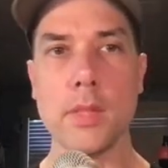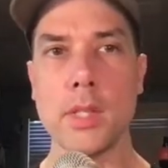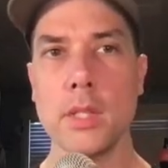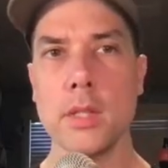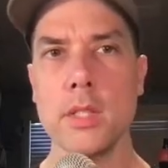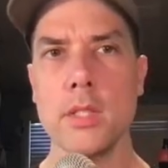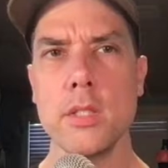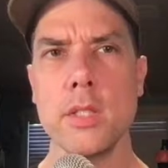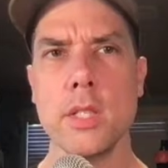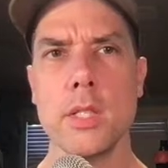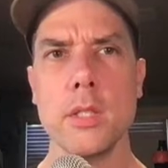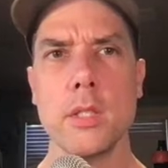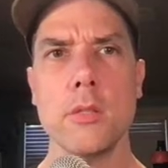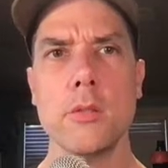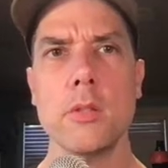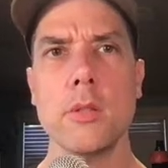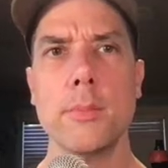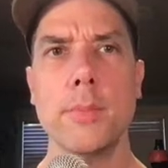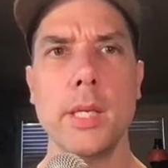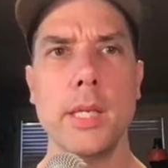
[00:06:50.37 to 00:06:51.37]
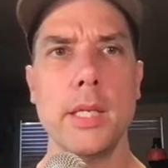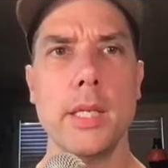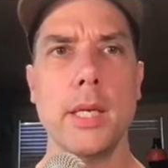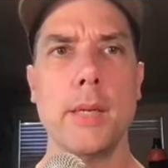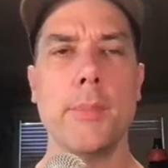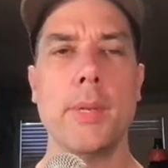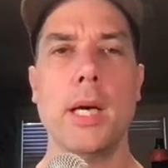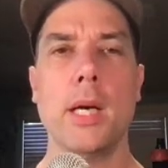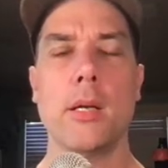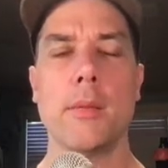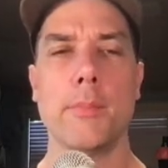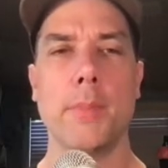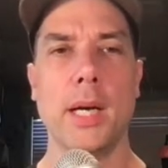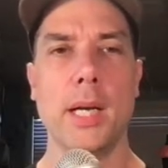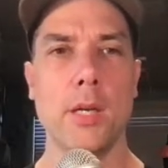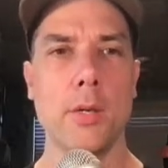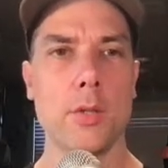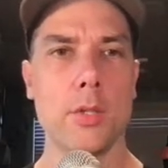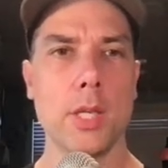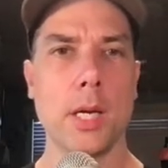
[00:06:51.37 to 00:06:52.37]
This thing's still complaining about
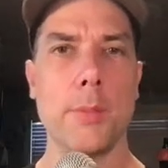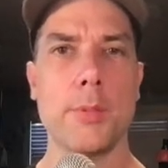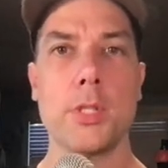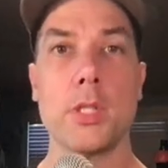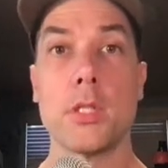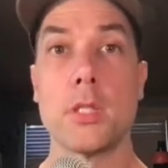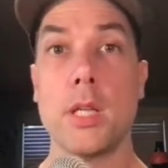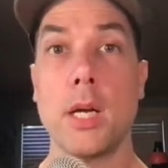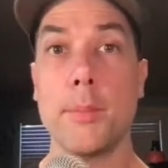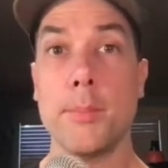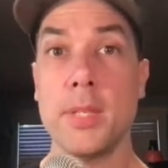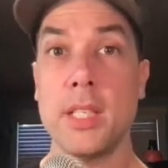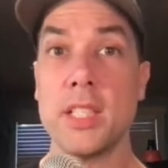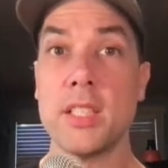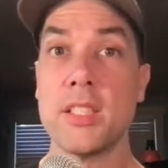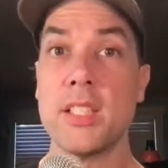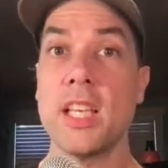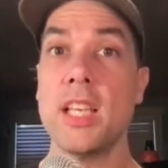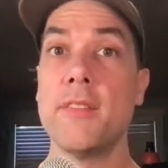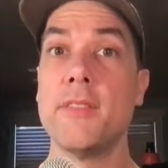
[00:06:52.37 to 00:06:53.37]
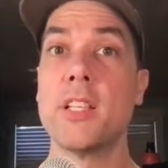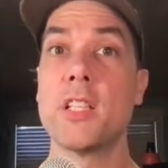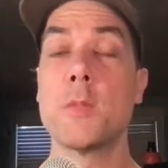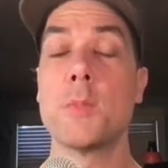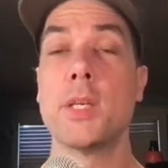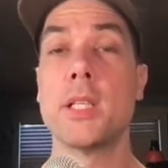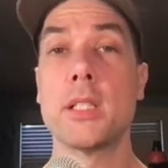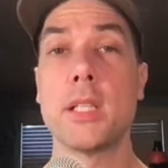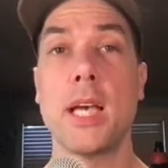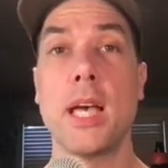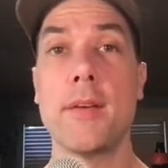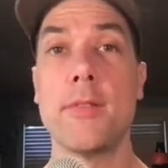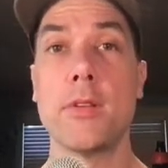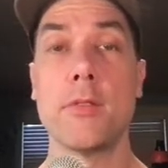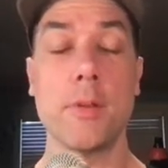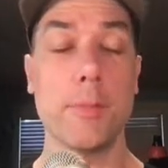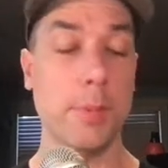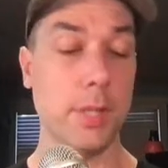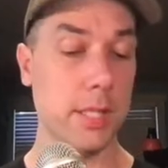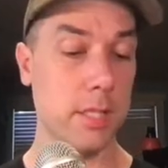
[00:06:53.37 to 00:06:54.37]
BIOS options not being saved. That's because I haven't
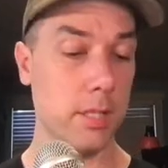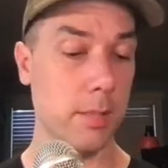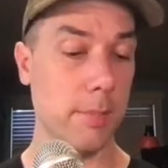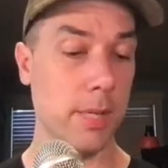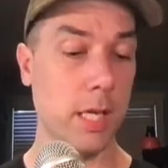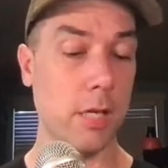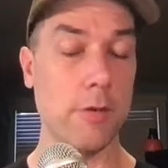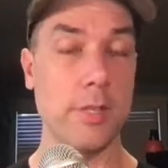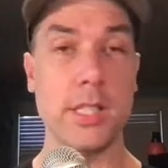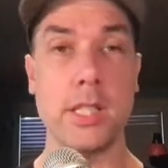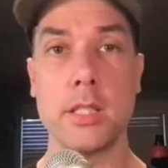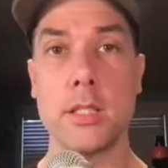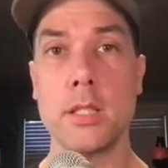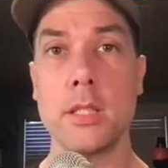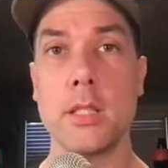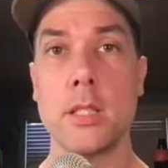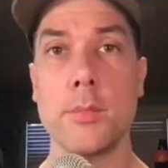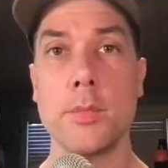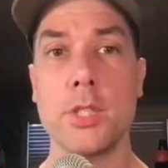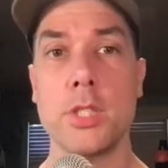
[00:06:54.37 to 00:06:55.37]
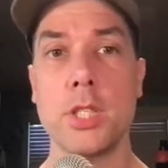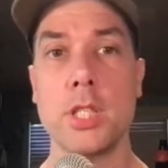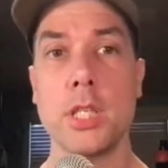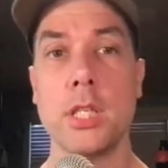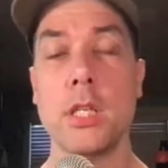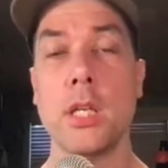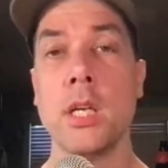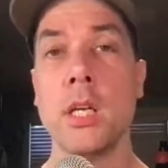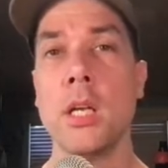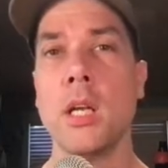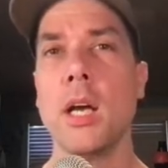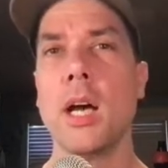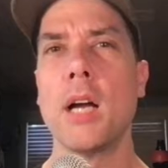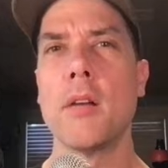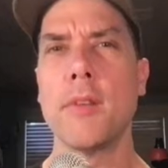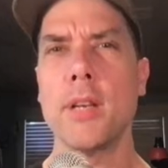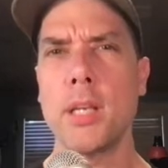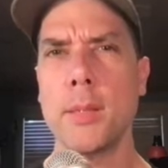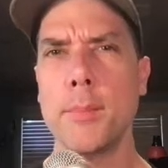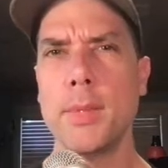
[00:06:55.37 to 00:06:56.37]
replaced the battery that's in the machine. I
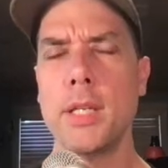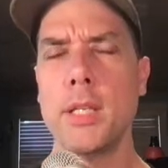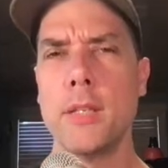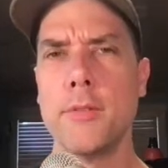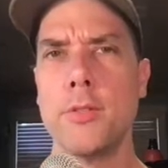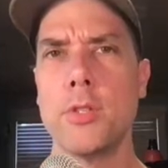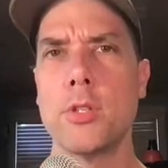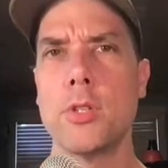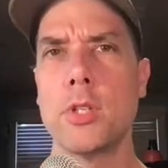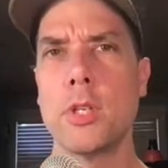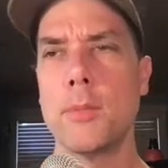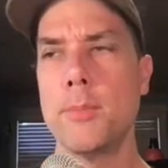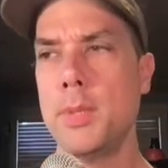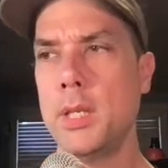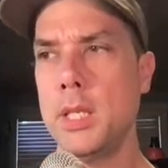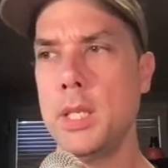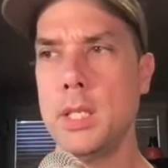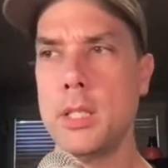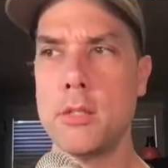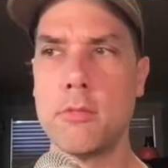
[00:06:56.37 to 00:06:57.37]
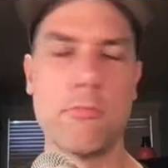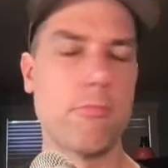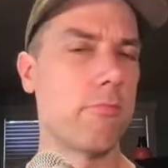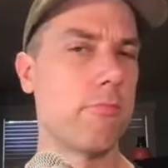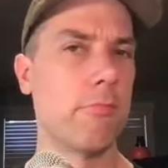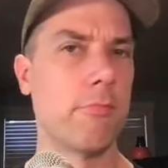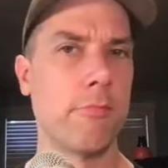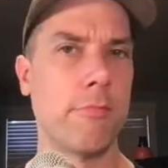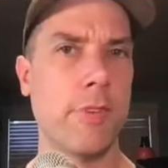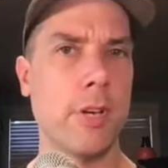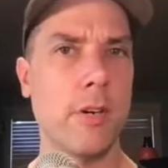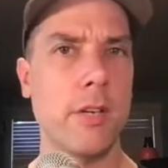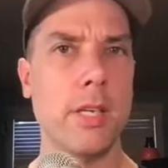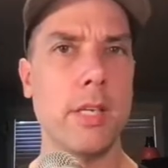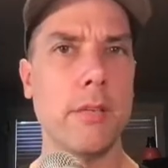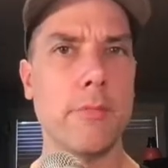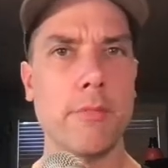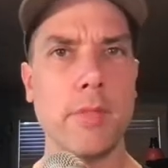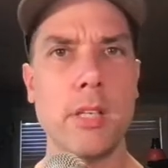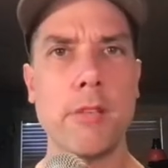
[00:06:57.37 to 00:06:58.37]
recommend, if you're going to be
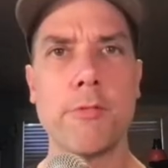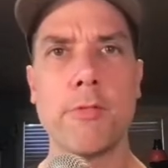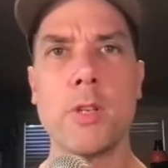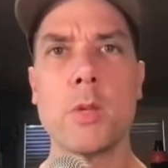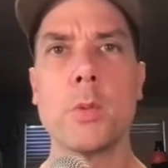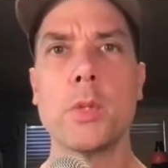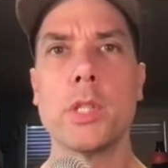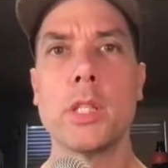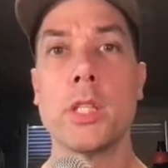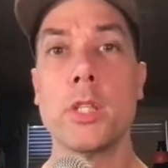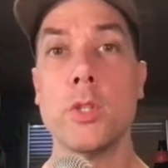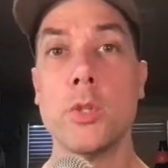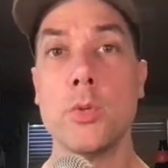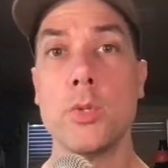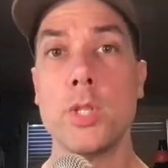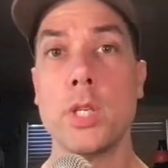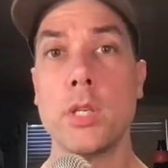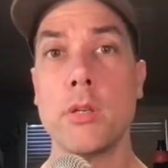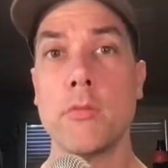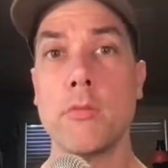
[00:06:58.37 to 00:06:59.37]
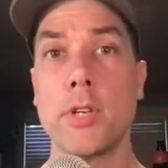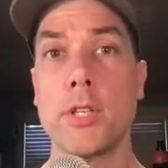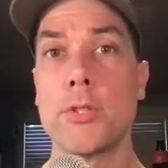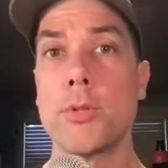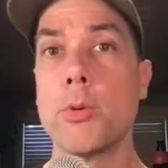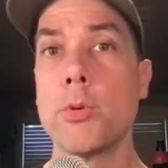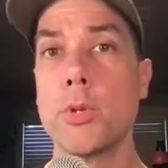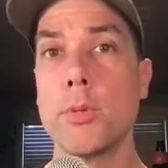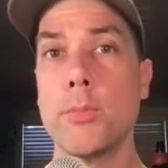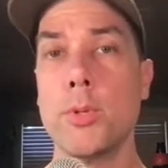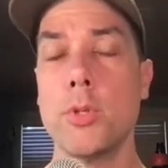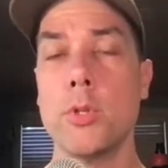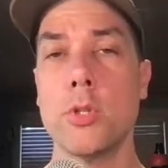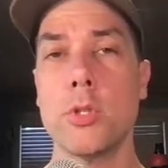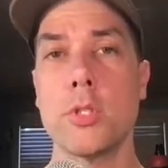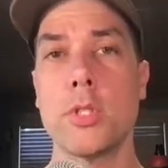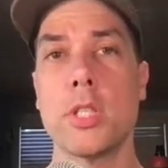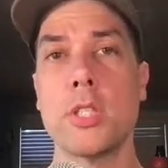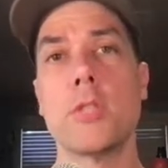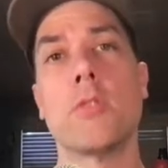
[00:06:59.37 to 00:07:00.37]
very infrequently using retro
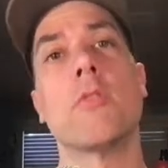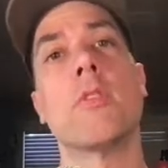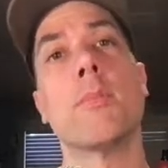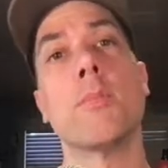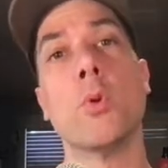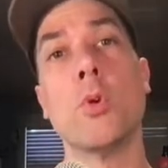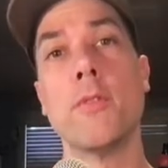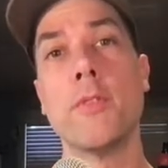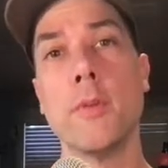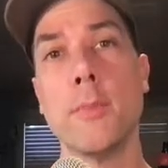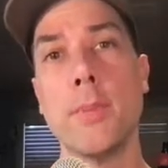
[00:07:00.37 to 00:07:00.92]
computers, that you remove the